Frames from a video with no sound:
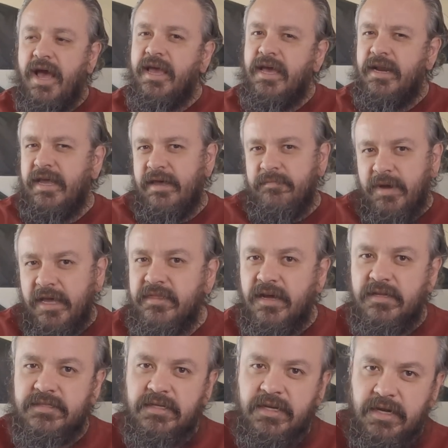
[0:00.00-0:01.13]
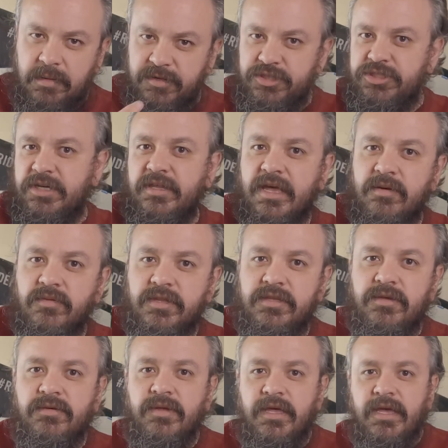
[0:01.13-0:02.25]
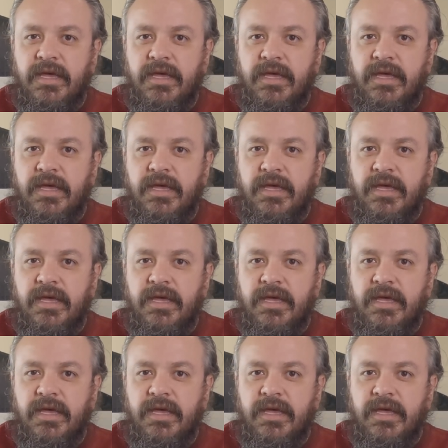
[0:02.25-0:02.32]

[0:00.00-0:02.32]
I kind of have my thoughts on it. I'm going to share that with you.